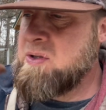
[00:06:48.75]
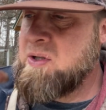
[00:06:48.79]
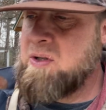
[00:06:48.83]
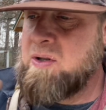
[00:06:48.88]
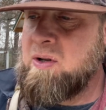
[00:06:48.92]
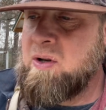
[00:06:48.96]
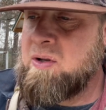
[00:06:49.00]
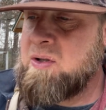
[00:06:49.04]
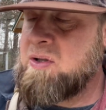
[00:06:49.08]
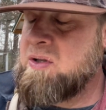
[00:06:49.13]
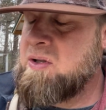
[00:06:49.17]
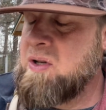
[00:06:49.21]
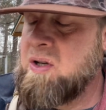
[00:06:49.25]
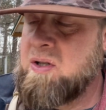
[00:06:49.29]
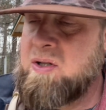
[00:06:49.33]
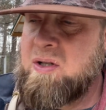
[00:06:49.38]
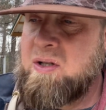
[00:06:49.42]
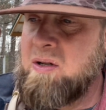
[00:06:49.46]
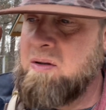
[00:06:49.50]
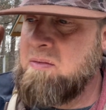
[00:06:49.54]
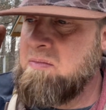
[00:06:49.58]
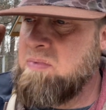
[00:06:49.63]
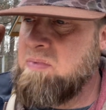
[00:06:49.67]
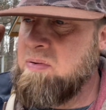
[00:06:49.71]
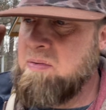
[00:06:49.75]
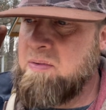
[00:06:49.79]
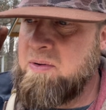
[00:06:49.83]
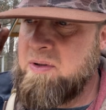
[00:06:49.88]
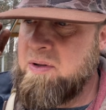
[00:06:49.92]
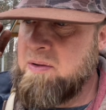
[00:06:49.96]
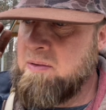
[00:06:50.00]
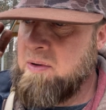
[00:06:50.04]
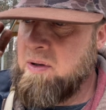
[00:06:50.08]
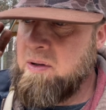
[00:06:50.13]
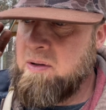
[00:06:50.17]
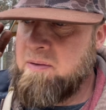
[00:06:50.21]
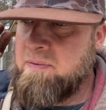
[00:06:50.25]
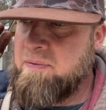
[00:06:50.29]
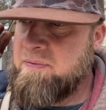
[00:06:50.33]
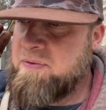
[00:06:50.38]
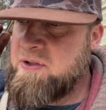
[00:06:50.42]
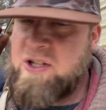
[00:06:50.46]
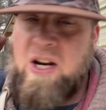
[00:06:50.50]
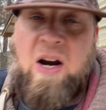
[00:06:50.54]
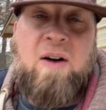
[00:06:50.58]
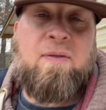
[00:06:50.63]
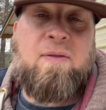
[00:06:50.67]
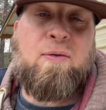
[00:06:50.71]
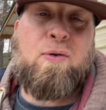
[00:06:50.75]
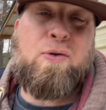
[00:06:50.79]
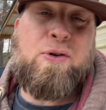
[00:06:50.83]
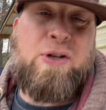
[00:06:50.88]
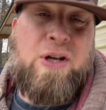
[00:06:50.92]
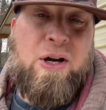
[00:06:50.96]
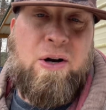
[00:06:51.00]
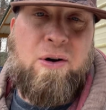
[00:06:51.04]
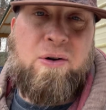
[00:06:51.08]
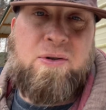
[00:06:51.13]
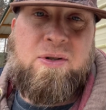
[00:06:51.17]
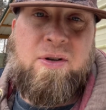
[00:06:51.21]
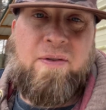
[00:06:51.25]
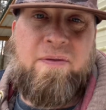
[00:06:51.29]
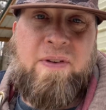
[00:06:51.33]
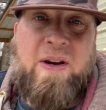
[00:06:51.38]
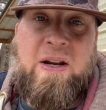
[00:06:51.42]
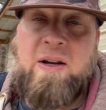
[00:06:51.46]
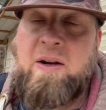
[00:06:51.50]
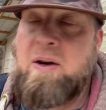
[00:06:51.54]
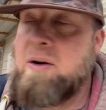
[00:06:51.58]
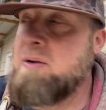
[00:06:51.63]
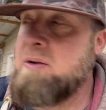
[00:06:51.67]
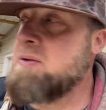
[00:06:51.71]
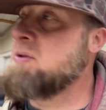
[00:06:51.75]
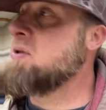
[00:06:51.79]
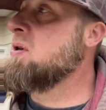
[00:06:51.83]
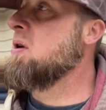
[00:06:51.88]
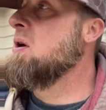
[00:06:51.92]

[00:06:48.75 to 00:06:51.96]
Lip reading: There's just several years of videos.